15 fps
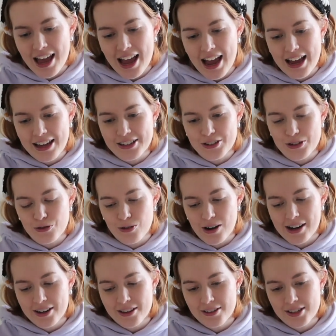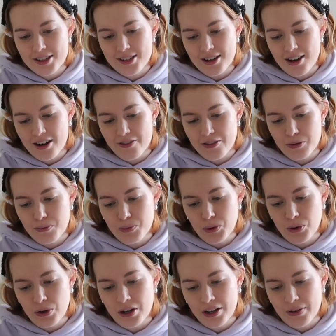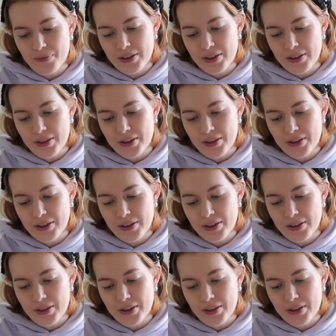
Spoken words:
And right at the start of the book,